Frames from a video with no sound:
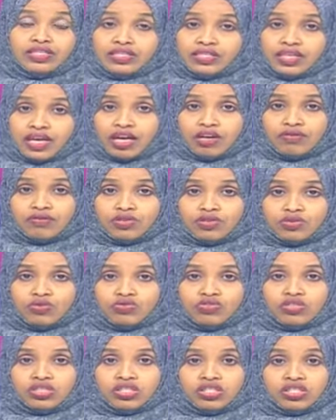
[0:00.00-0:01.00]
any kind of
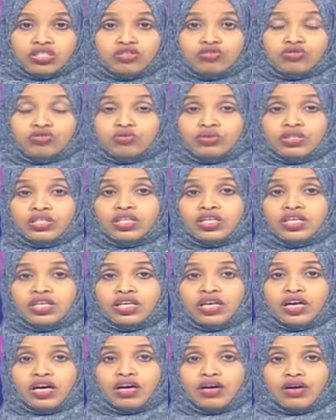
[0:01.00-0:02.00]
association and doing
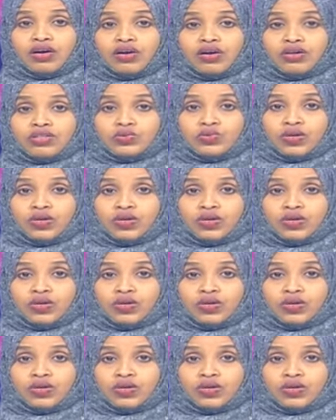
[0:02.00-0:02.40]
uh,